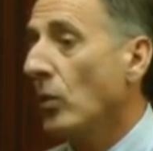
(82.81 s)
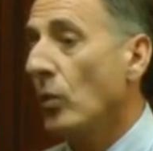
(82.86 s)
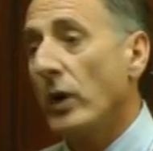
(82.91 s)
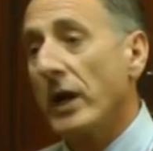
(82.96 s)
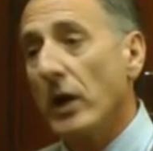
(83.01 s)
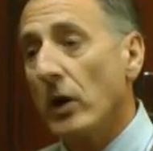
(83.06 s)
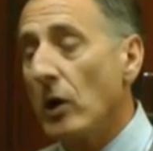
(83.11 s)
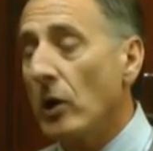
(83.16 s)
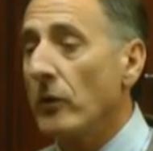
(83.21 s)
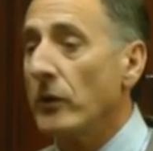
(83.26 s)

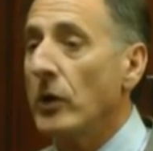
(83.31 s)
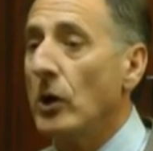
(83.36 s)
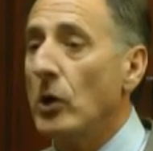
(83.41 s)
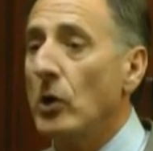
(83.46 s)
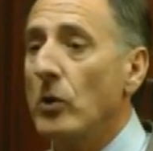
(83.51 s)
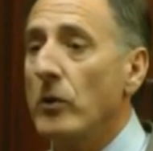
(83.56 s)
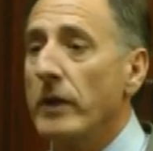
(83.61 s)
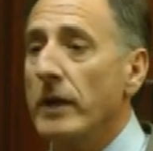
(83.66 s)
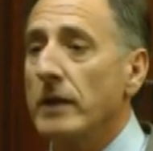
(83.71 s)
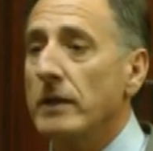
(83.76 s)
we all
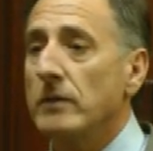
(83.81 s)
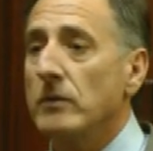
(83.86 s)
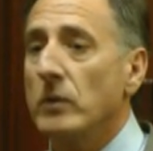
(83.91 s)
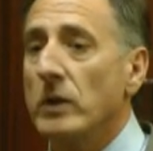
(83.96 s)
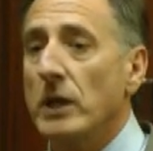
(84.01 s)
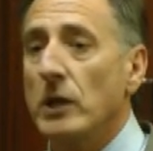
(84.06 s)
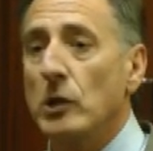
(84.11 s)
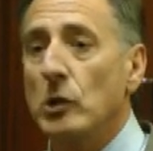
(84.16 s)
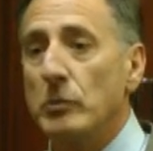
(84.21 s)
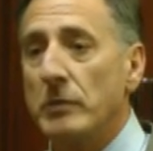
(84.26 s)
know that
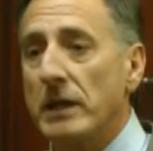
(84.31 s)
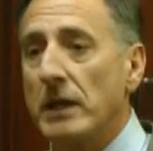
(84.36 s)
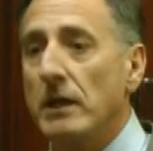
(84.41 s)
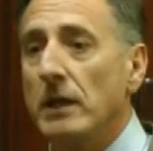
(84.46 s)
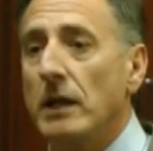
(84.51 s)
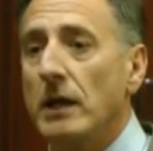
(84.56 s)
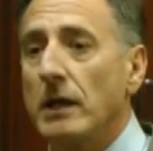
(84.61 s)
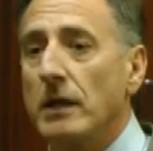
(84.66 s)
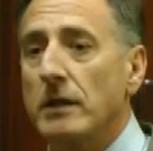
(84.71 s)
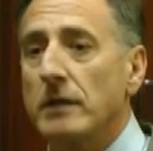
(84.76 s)
with a little bit of
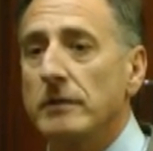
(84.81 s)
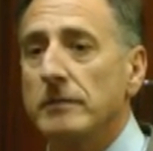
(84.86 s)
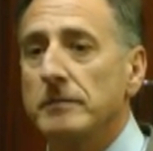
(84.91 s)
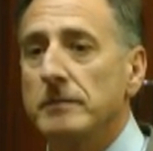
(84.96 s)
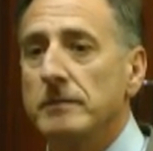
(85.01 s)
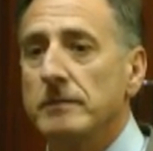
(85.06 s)
luck